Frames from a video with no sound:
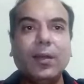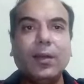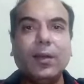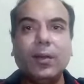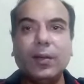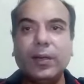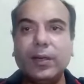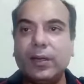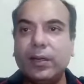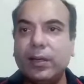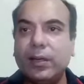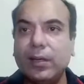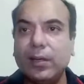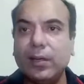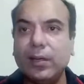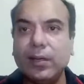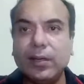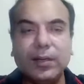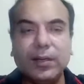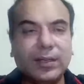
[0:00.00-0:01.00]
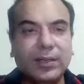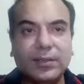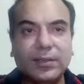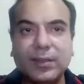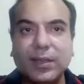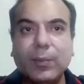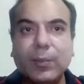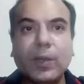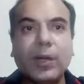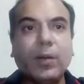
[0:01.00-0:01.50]
on
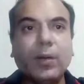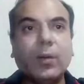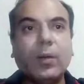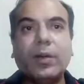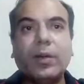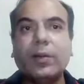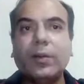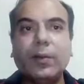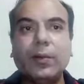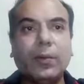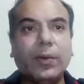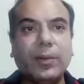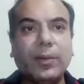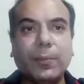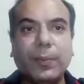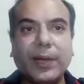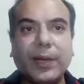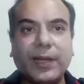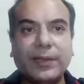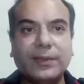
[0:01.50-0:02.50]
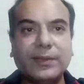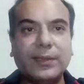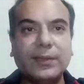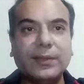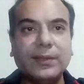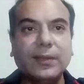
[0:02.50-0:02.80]
reasonable or lower prices.